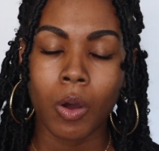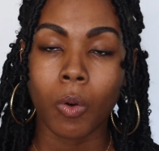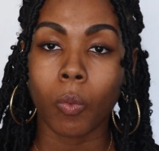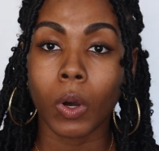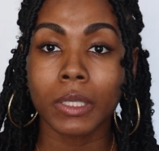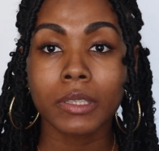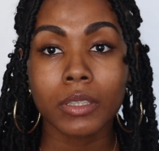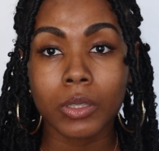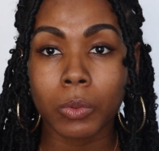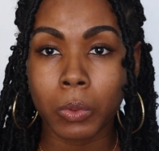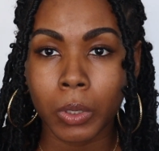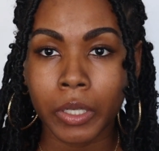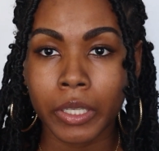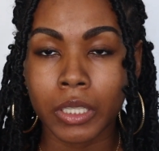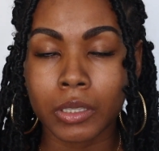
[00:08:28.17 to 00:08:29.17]
Once the
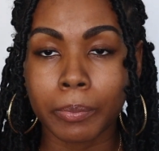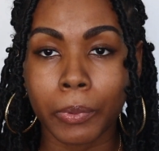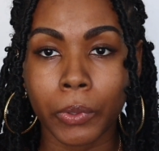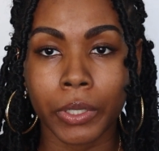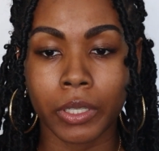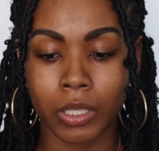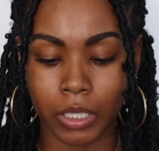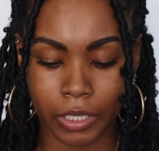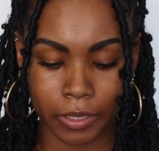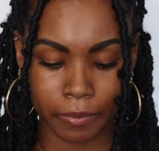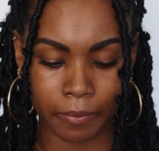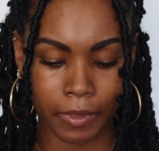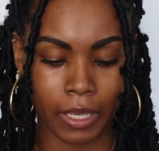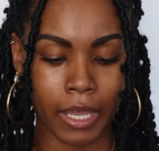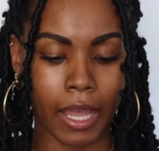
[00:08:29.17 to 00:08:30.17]
water is
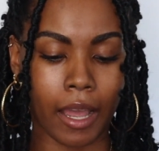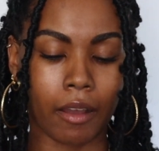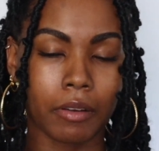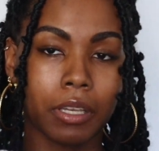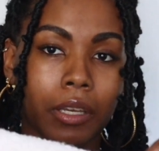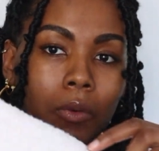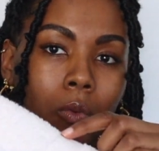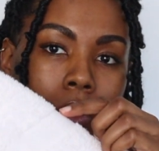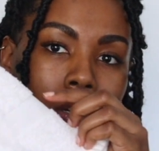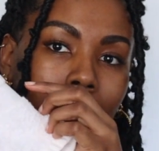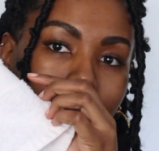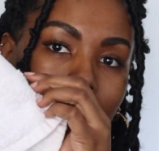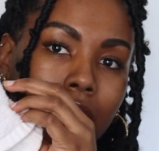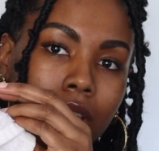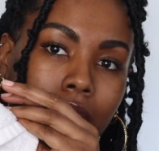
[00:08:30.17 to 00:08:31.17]
boiling, I'll get one of
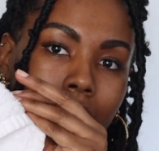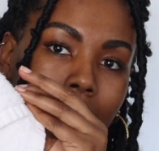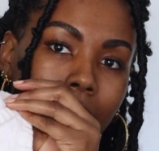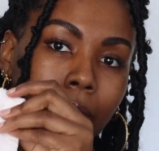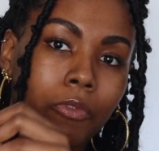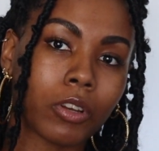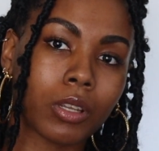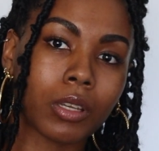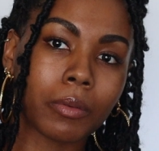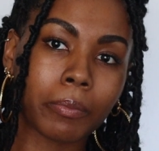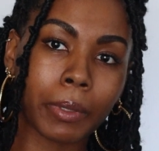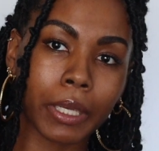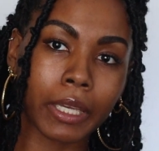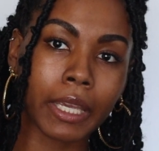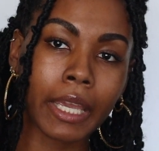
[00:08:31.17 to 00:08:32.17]
these really
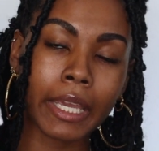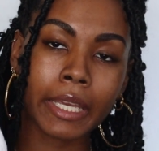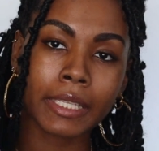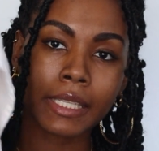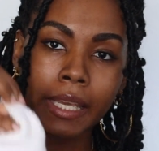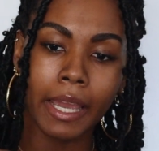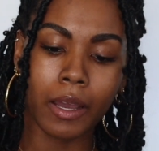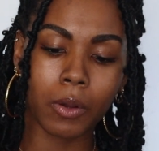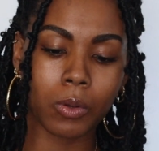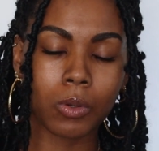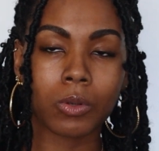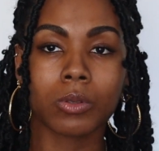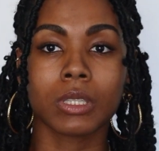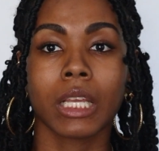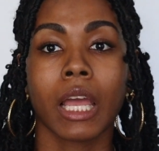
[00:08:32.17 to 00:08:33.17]
big hand
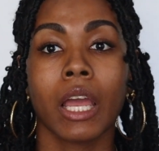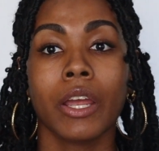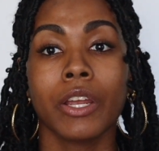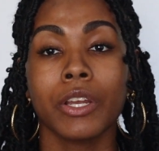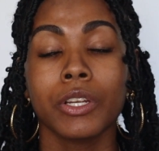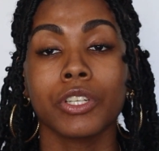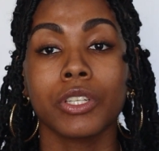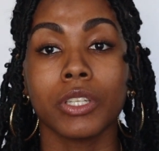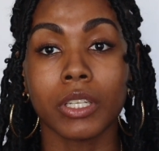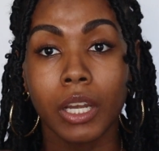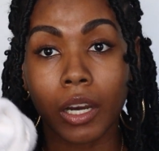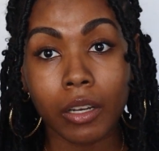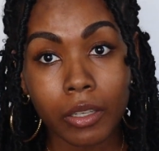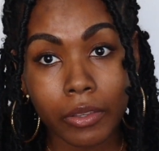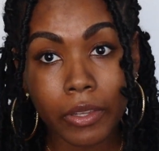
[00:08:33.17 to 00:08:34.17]
towels,
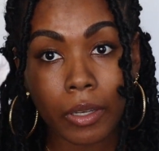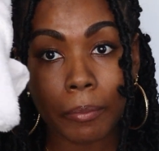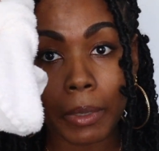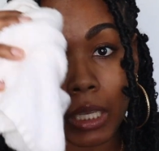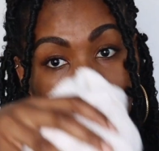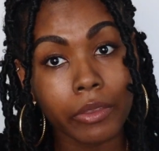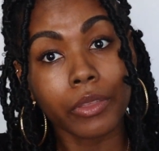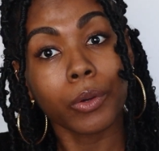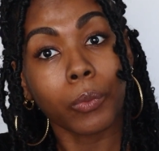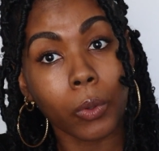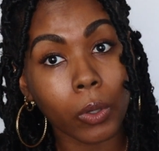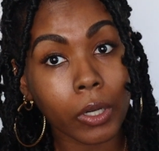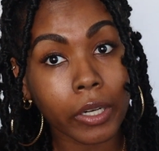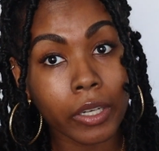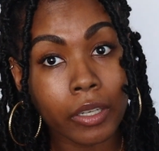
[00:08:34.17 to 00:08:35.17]
dunk them in the
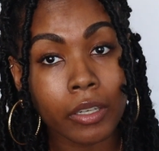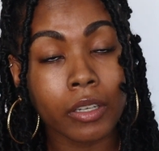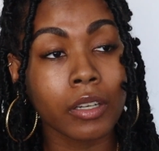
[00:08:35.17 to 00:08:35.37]
water,